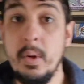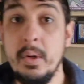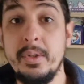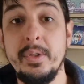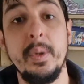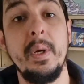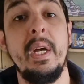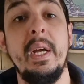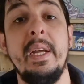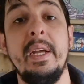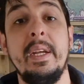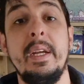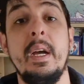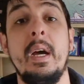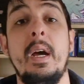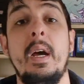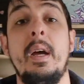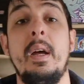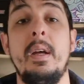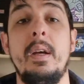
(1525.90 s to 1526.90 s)

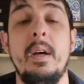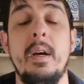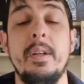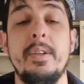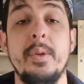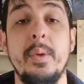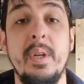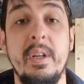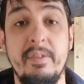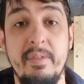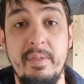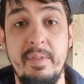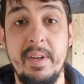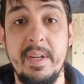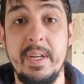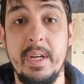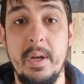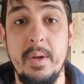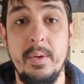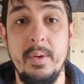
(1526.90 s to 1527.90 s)
do another
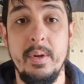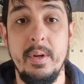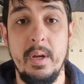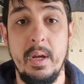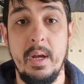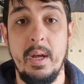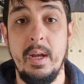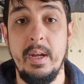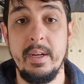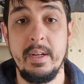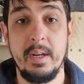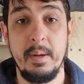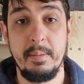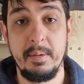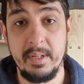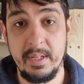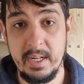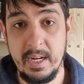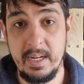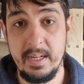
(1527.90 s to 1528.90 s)
video in a couple
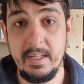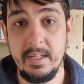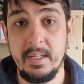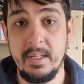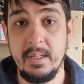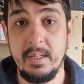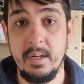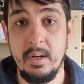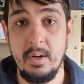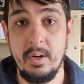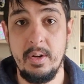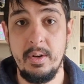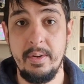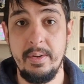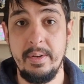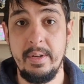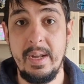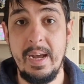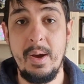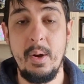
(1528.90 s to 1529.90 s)
of days on
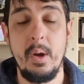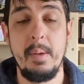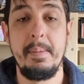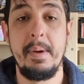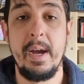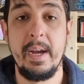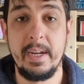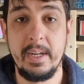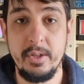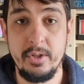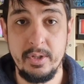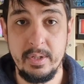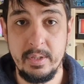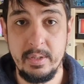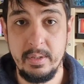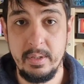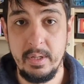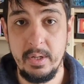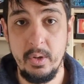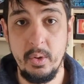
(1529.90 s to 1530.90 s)
how I package
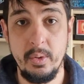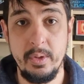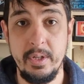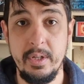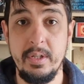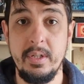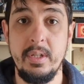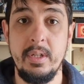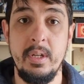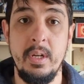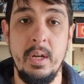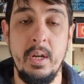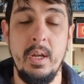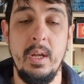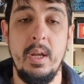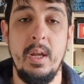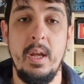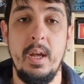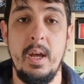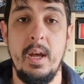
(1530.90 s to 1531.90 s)
the orders,
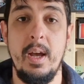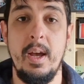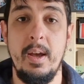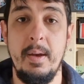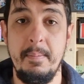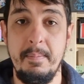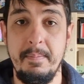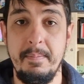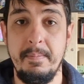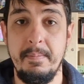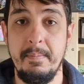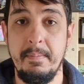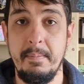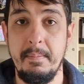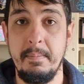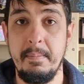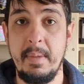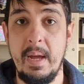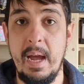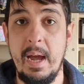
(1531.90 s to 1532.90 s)
how
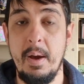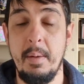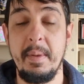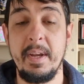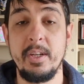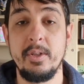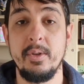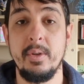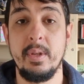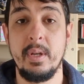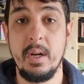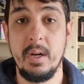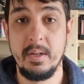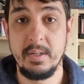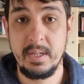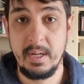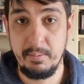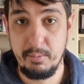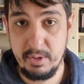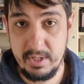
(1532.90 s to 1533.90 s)
I make sure the cards
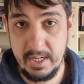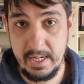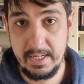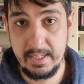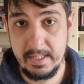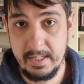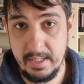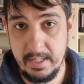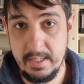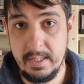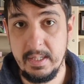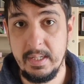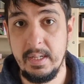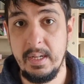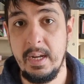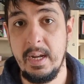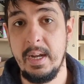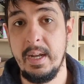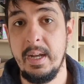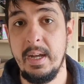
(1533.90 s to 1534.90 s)
get protected
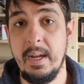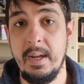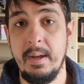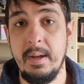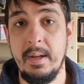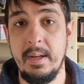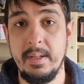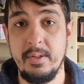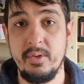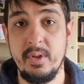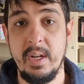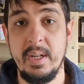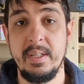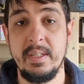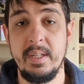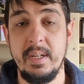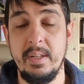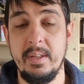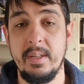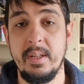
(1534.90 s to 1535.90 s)
in
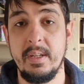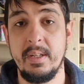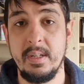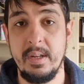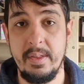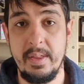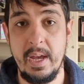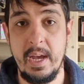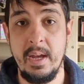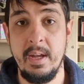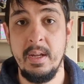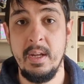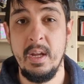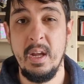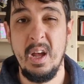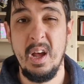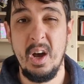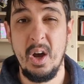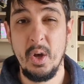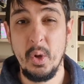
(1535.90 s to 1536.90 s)
transit and things like that.
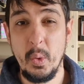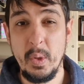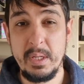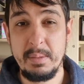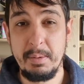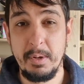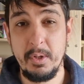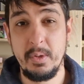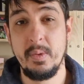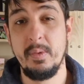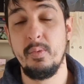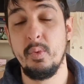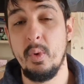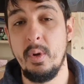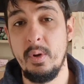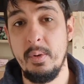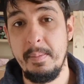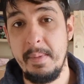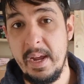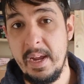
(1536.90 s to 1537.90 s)
I always post with
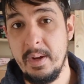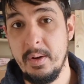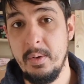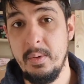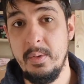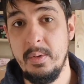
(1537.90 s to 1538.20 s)
Royal Mail